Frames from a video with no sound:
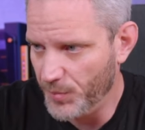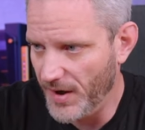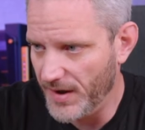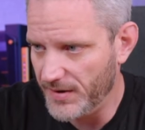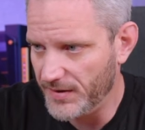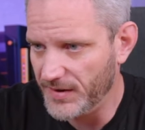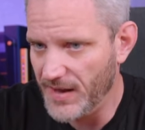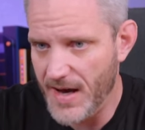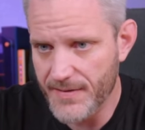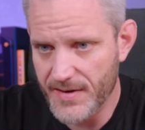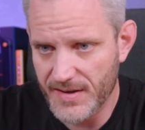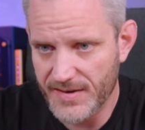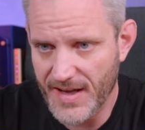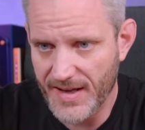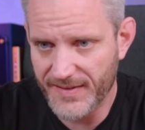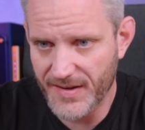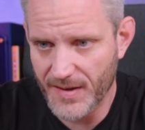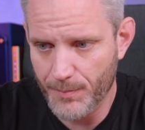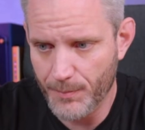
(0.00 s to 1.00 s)
But Lava,
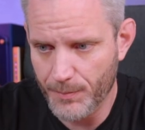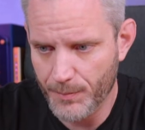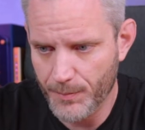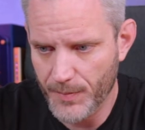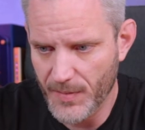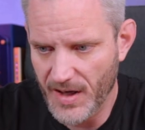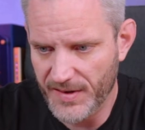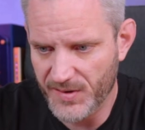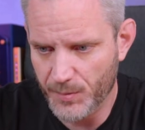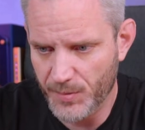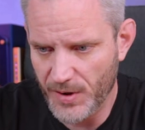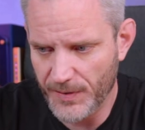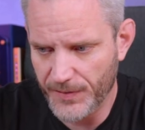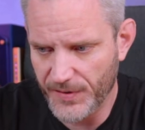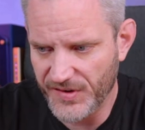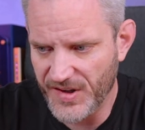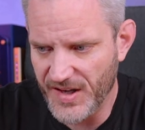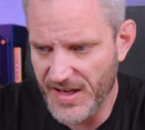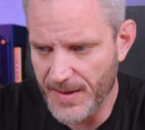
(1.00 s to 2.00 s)
that's a
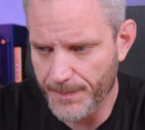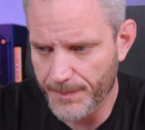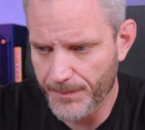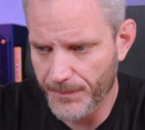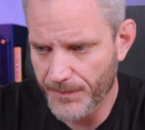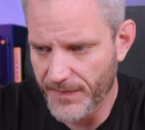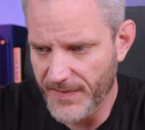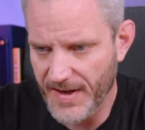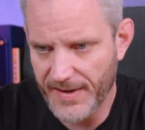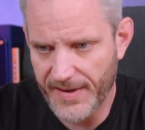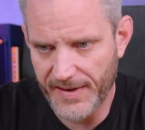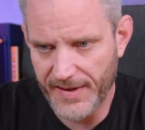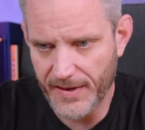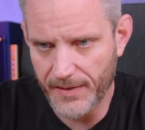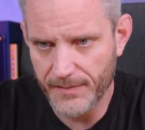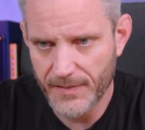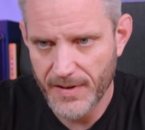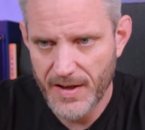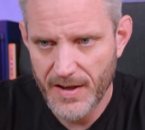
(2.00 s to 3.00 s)
beautiful setup. I like it.